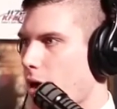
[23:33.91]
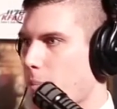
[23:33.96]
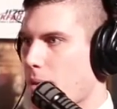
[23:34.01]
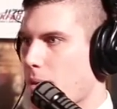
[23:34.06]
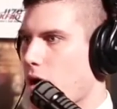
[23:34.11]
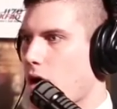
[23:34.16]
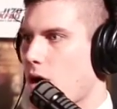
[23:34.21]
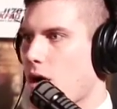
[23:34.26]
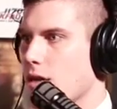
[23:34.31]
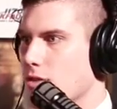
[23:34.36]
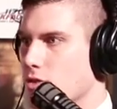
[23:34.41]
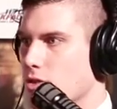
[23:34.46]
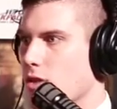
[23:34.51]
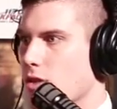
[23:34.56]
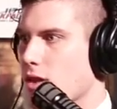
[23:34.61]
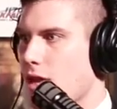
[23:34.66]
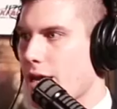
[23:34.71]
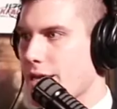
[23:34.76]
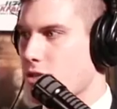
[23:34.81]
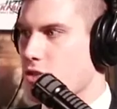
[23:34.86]

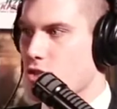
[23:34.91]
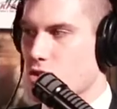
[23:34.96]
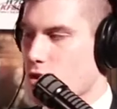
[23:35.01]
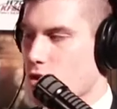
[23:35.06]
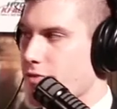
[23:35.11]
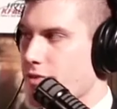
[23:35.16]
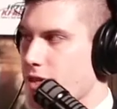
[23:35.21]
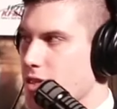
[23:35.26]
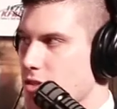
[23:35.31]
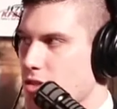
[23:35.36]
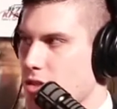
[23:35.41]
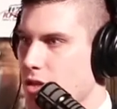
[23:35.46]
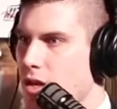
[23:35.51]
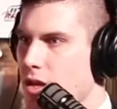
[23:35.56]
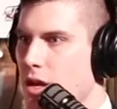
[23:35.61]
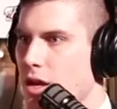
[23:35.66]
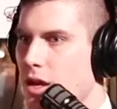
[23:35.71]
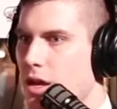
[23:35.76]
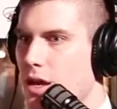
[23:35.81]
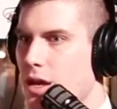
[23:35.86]
apostle like service,
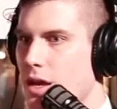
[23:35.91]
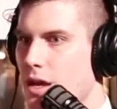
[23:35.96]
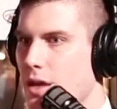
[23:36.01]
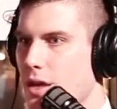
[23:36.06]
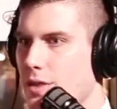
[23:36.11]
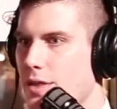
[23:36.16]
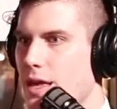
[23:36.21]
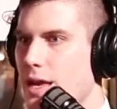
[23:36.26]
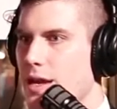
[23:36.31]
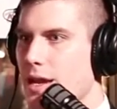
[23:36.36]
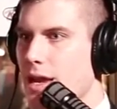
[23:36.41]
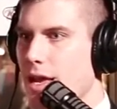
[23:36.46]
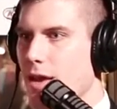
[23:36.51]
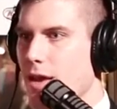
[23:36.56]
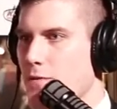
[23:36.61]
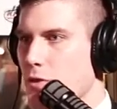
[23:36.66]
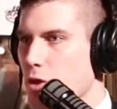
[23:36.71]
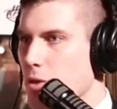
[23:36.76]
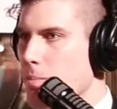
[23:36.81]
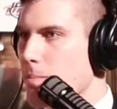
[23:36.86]
then
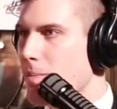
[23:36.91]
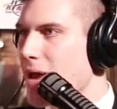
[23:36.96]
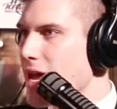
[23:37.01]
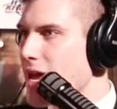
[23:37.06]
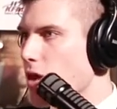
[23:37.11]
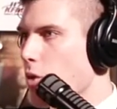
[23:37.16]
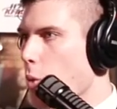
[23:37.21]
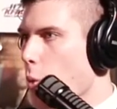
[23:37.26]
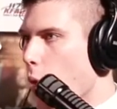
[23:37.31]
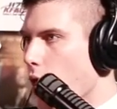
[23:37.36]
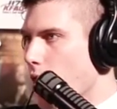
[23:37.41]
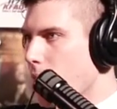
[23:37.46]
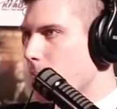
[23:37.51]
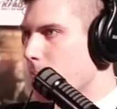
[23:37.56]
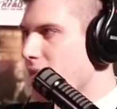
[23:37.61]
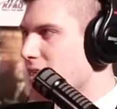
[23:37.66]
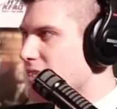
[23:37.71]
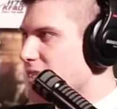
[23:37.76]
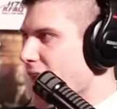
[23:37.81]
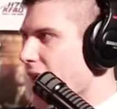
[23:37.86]
if you make one
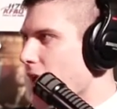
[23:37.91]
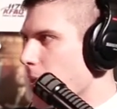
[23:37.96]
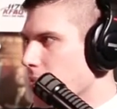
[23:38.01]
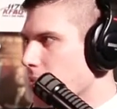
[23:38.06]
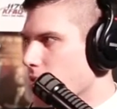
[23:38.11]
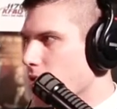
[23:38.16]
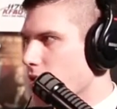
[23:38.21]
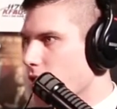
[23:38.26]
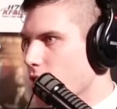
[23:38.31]
mishap,